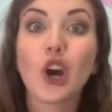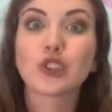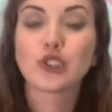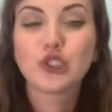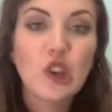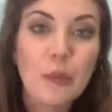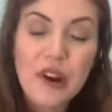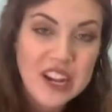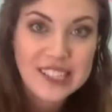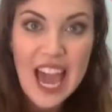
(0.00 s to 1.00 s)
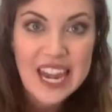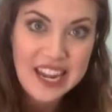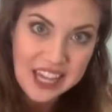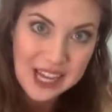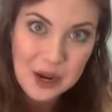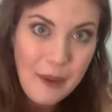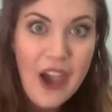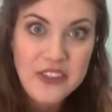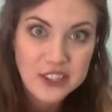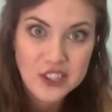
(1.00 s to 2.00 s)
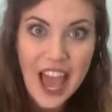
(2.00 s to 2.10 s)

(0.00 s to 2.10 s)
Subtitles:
are super excited to hear about this